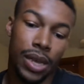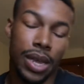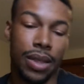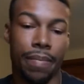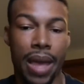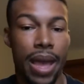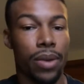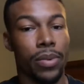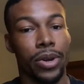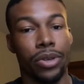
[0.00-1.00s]
in the
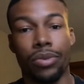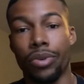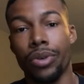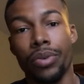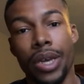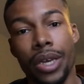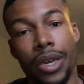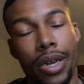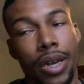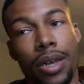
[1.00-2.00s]
back where you do get
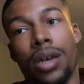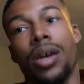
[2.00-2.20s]
your